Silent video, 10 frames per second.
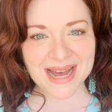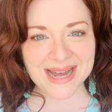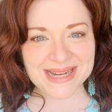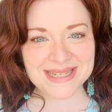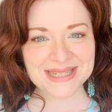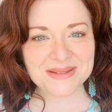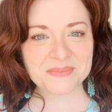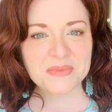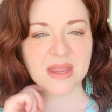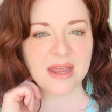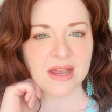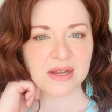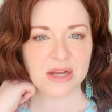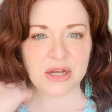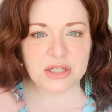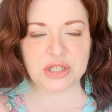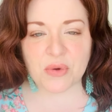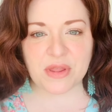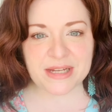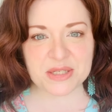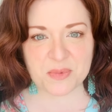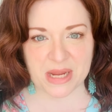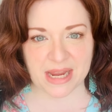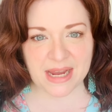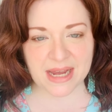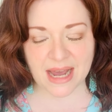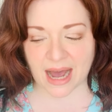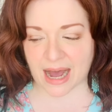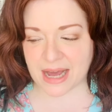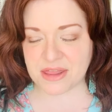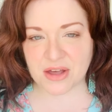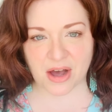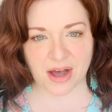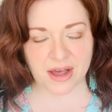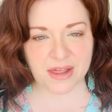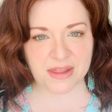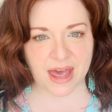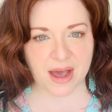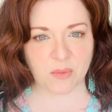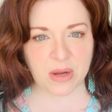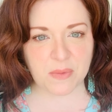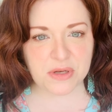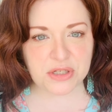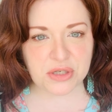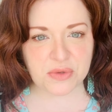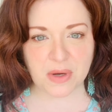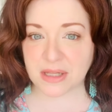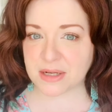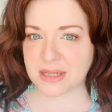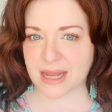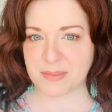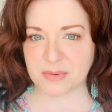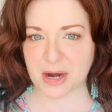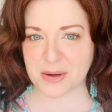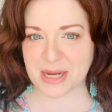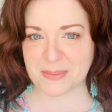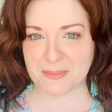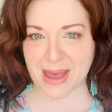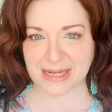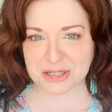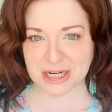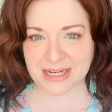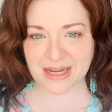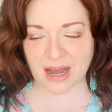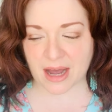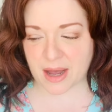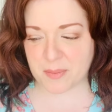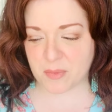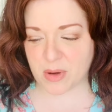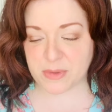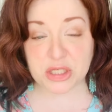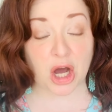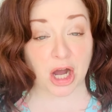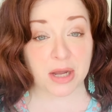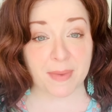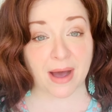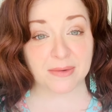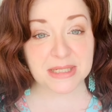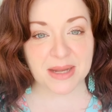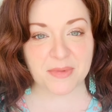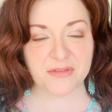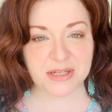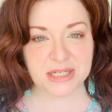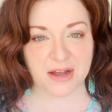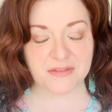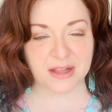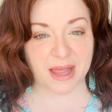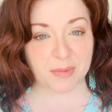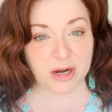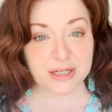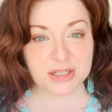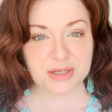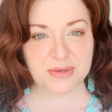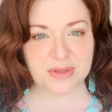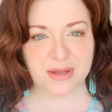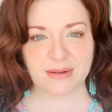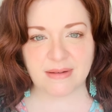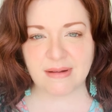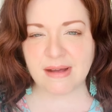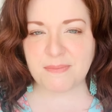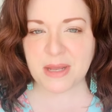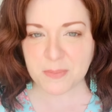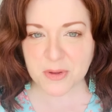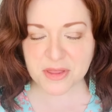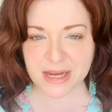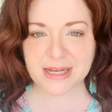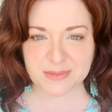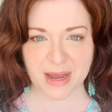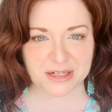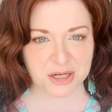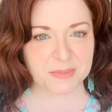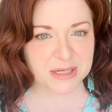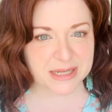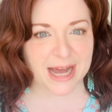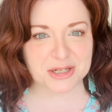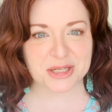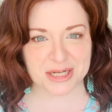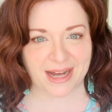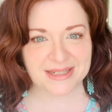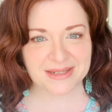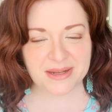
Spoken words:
guys. So this week, I thought that we would do a little librarian magic. We would talk about some of the stuff that librarians do that people think is magic, but is actually not.